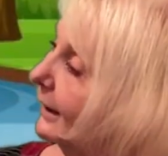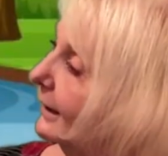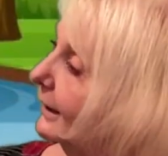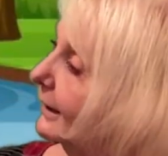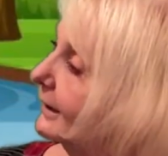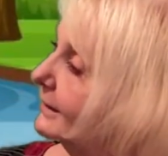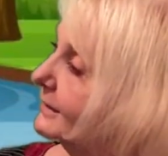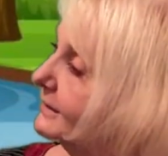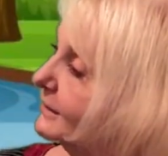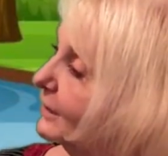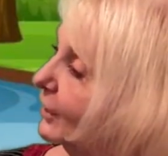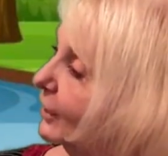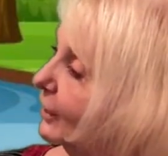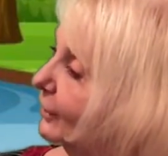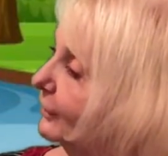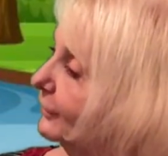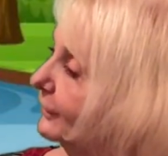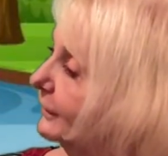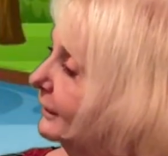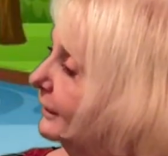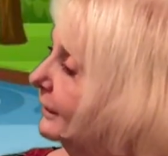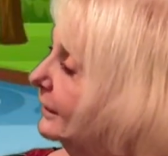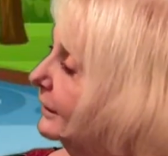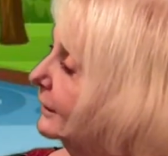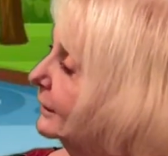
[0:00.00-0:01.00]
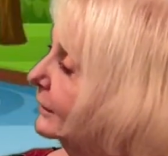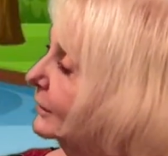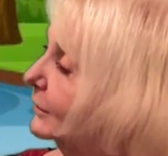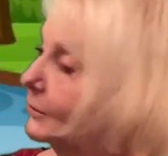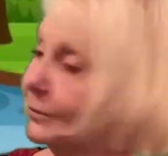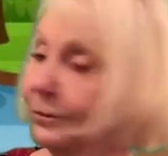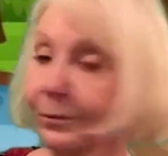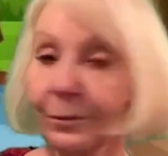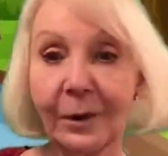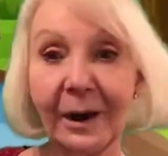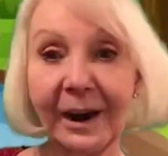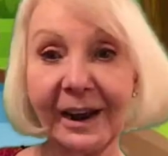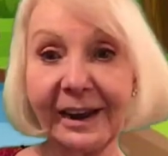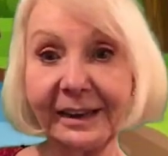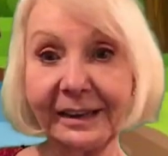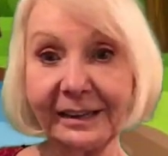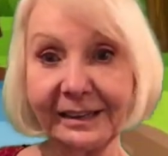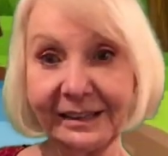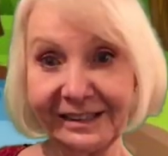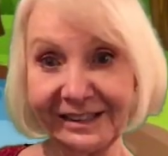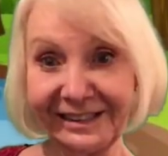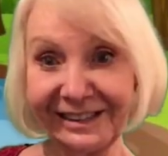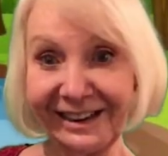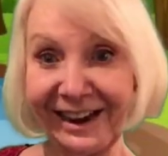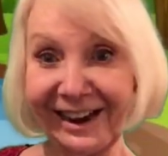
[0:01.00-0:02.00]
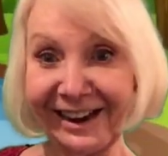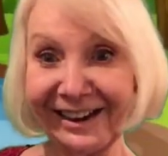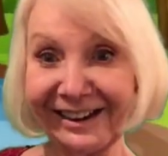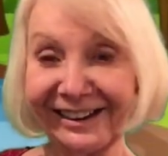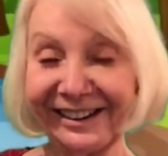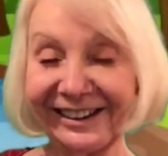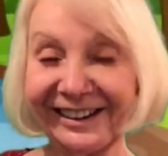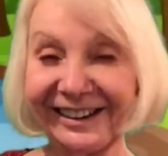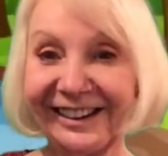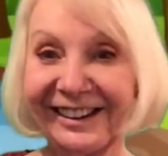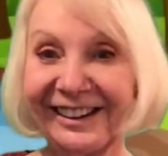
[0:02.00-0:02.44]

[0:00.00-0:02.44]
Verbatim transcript: It's called Little White Duck,